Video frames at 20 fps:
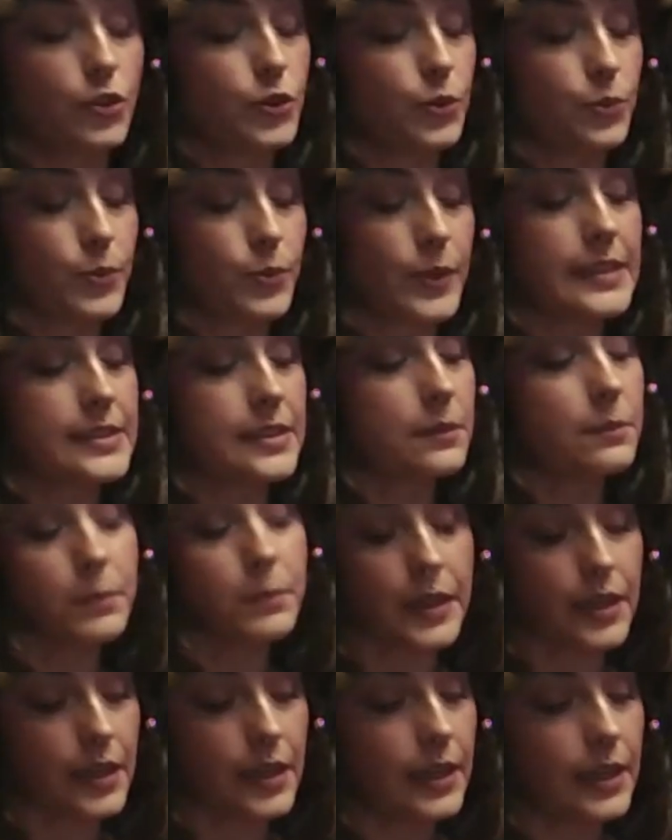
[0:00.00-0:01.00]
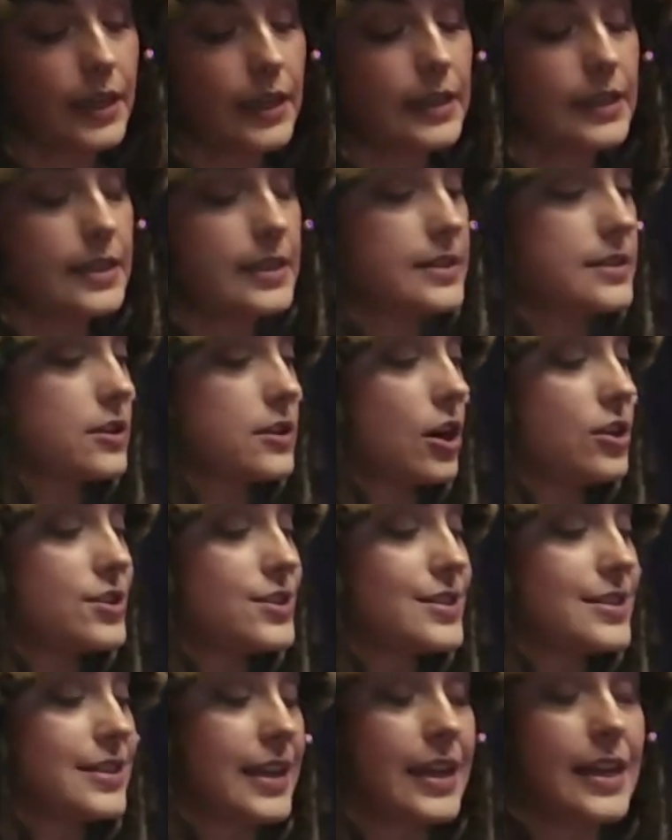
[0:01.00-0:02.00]
The reason being is our
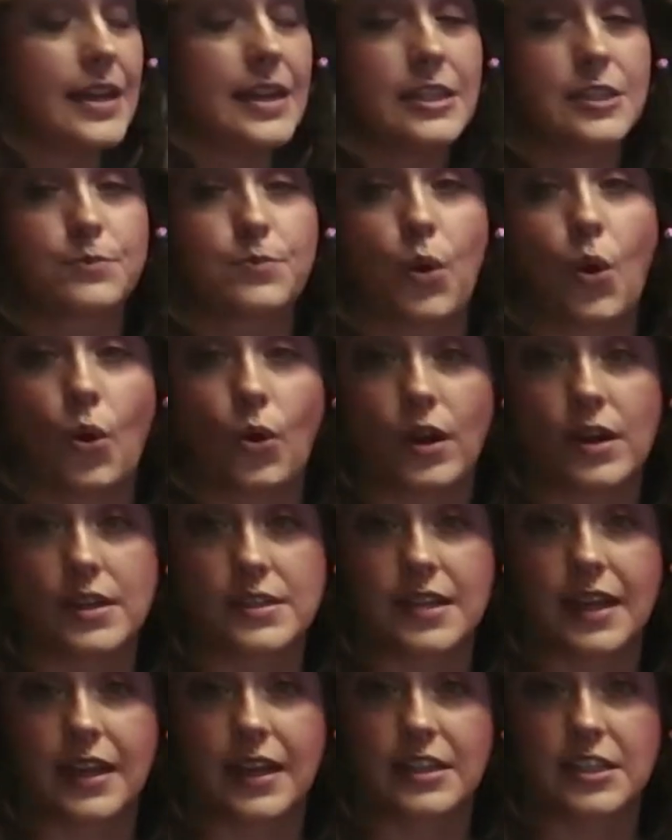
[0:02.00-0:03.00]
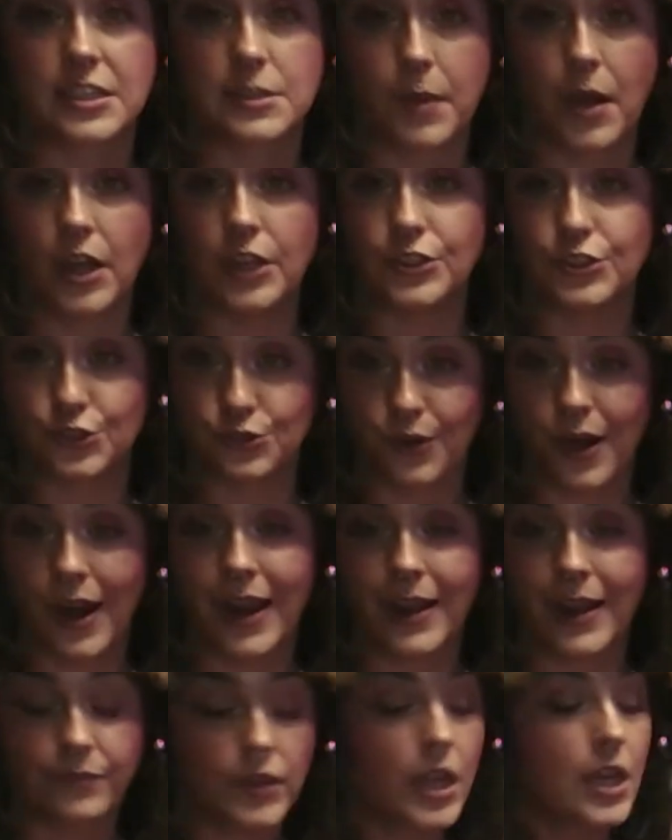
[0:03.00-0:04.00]
skin is porous like a sponge,
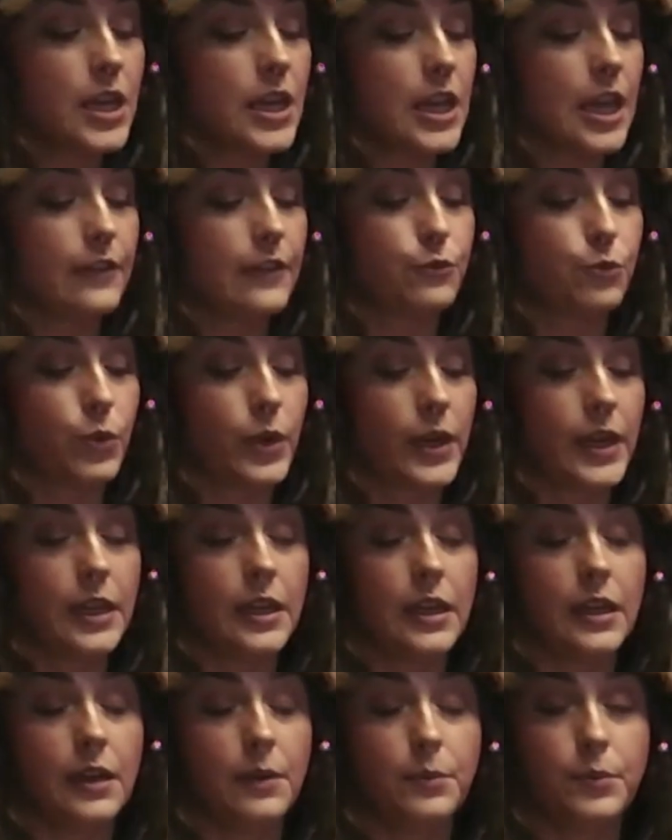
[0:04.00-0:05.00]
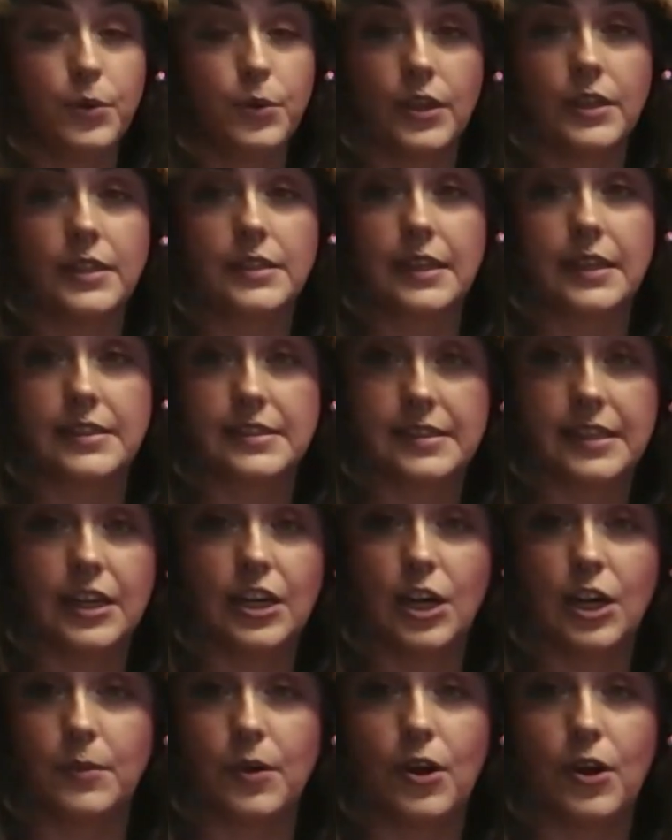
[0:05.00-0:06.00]
right? If we put a
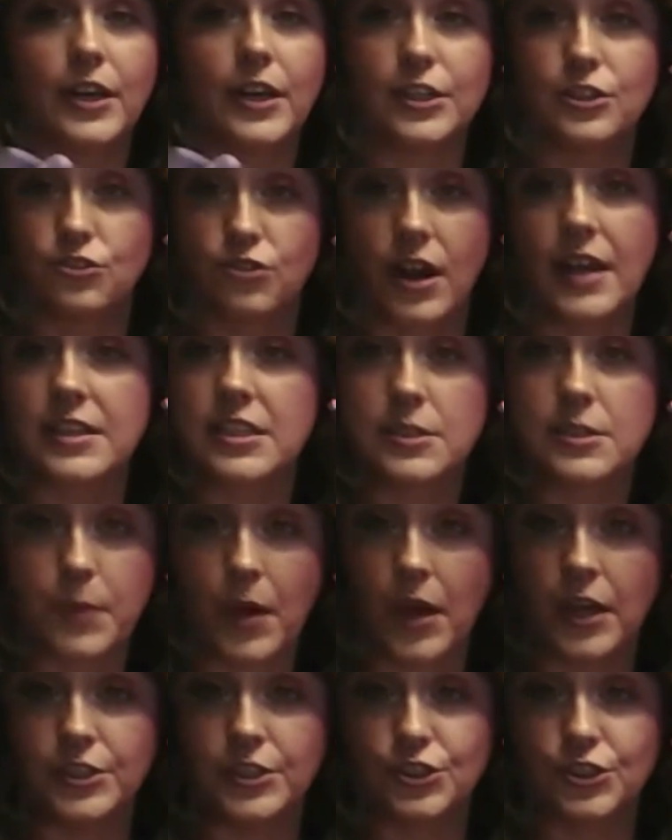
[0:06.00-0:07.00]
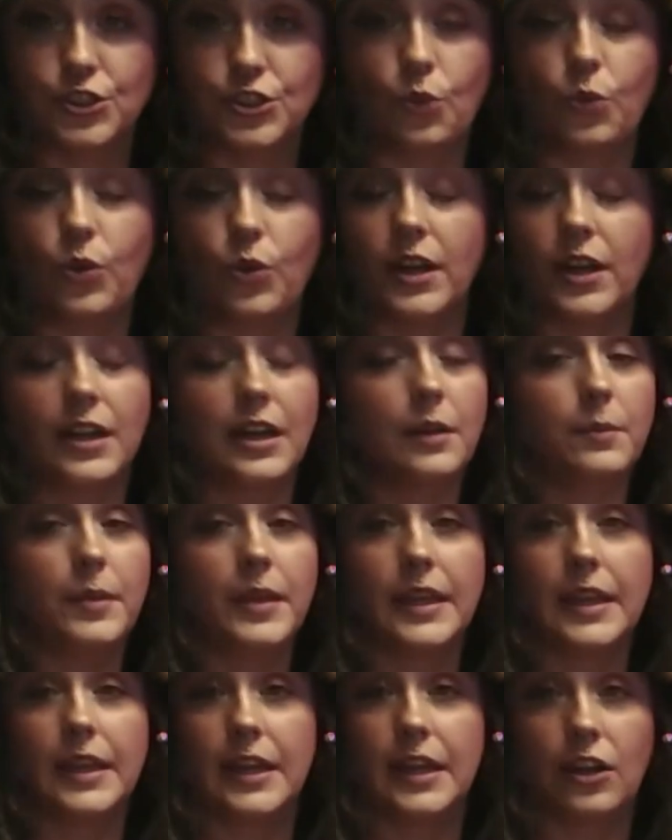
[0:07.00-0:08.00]
serum on a dry sponge, we're going to
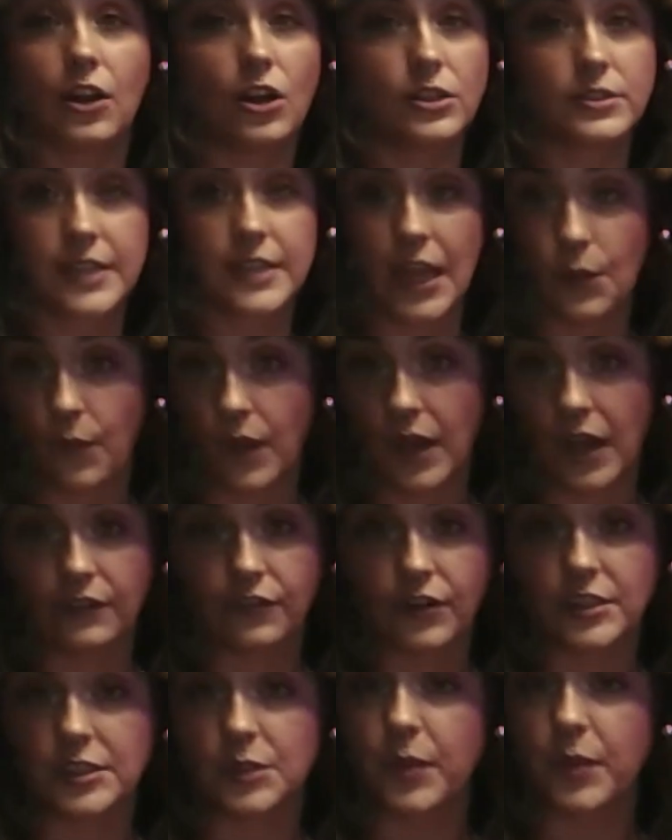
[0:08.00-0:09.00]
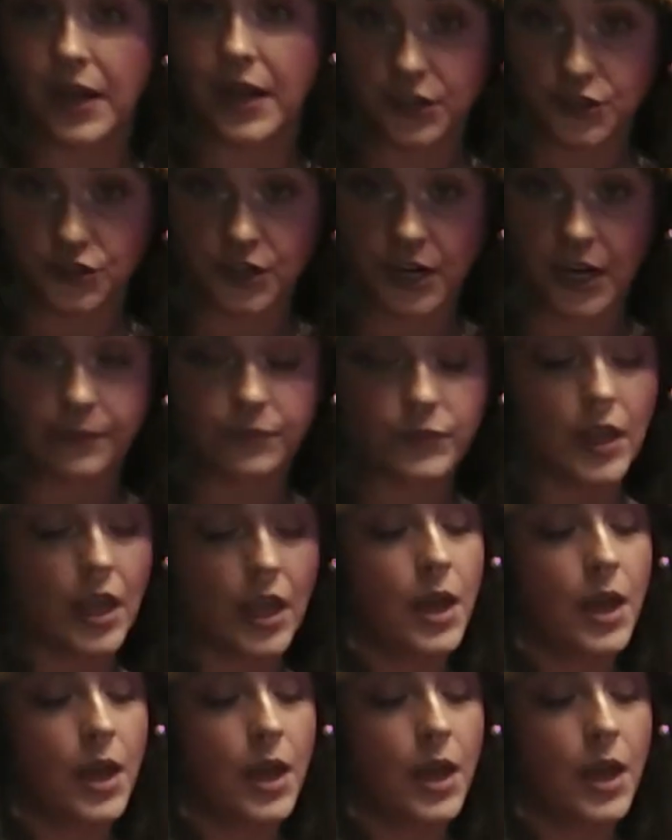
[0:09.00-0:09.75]
be here all day waiting for it to penetrate.